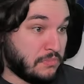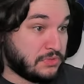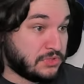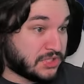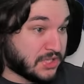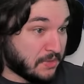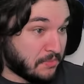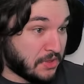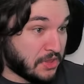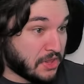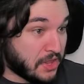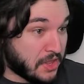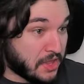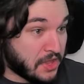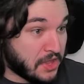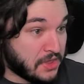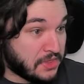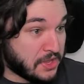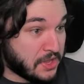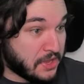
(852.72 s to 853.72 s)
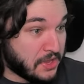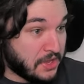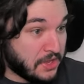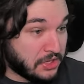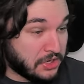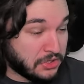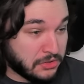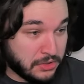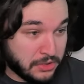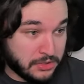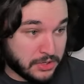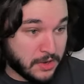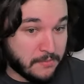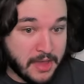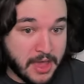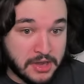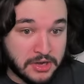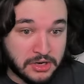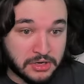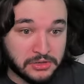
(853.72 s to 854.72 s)
some of the the
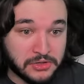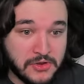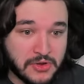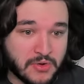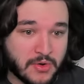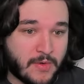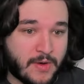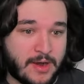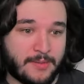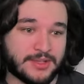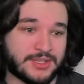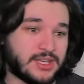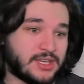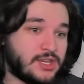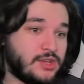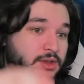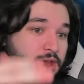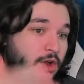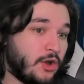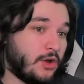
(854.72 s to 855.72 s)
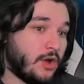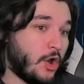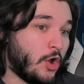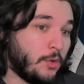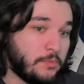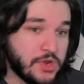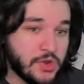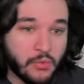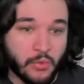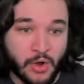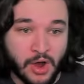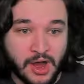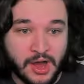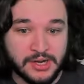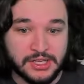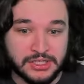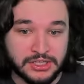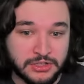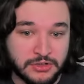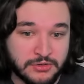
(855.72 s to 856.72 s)
Commander Luke requirements, like you get
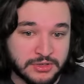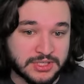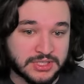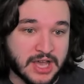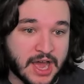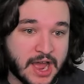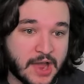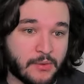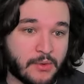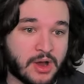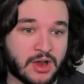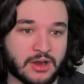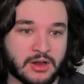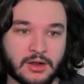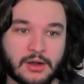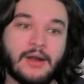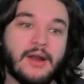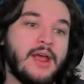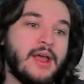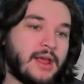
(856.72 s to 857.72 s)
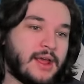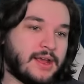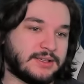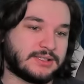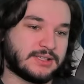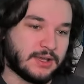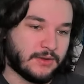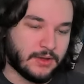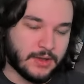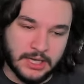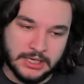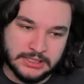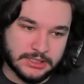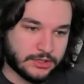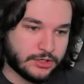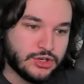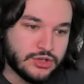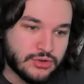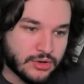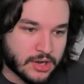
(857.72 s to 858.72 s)
Obi-Wan and Luke Skywalker as a as
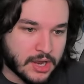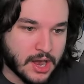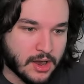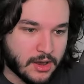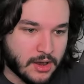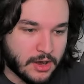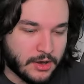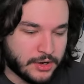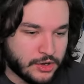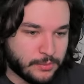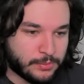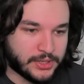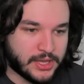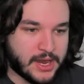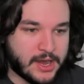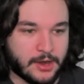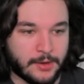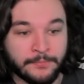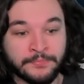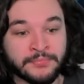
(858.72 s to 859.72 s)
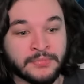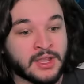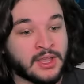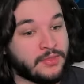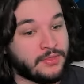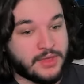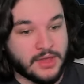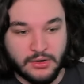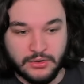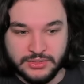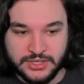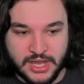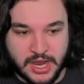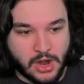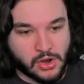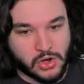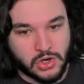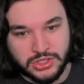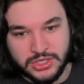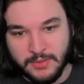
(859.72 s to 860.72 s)
a new car a new player. Those
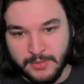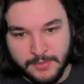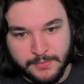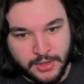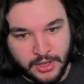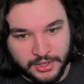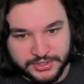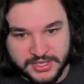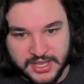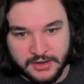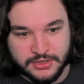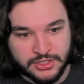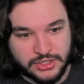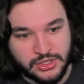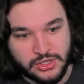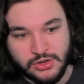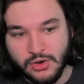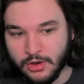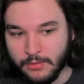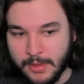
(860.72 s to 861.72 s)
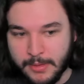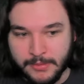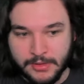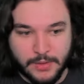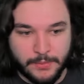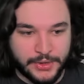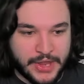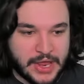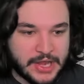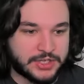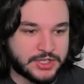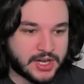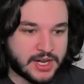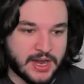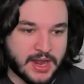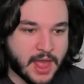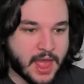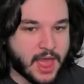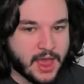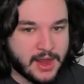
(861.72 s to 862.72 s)
characters can be built out too. Or maybe you build out
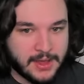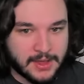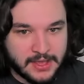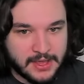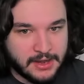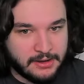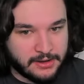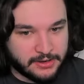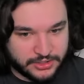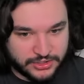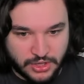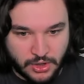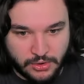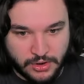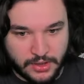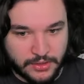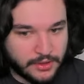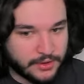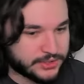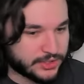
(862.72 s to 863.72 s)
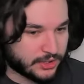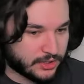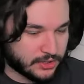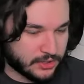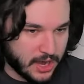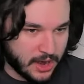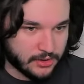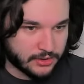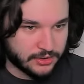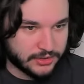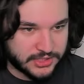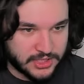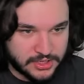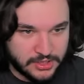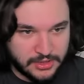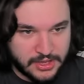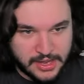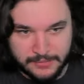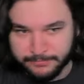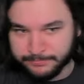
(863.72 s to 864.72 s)
Jedi Anakin and Ahsoka. Those are characters that
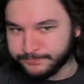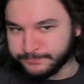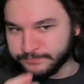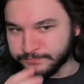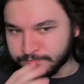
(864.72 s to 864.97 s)
you get